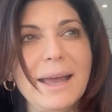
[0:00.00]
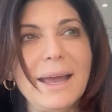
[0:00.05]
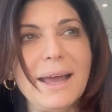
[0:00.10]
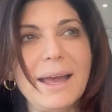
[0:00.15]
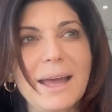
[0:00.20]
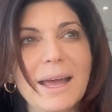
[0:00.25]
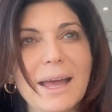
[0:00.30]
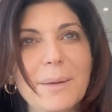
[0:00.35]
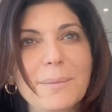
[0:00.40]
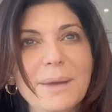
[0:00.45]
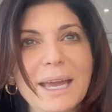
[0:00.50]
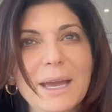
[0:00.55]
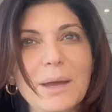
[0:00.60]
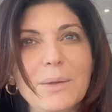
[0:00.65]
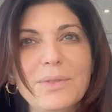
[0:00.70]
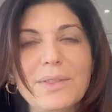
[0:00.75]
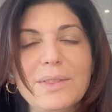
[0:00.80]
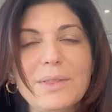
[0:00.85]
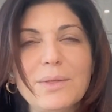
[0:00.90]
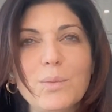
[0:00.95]

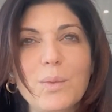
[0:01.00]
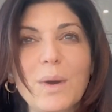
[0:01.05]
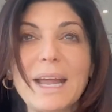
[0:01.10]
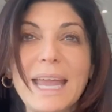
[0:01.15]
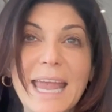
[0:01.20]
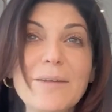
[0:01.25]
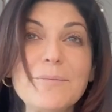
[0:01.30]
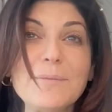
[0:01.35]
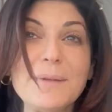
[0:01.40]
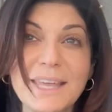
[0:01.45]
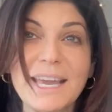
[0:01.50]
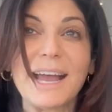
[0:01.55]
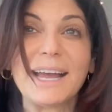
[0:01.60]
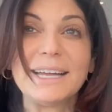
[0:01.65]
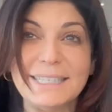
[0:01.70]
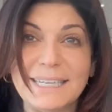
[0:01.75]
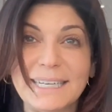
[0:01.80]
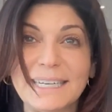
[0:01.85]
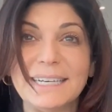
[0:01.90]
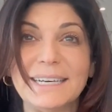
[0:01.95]
And what gave me the
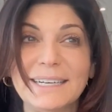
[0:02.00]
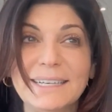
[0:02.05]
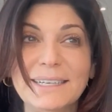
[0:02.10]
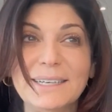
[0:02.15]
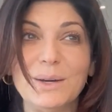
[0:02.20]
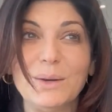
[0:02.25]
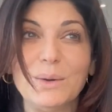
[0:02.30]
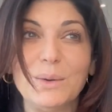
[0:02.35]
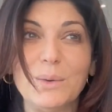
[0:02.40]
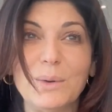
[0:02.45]
idea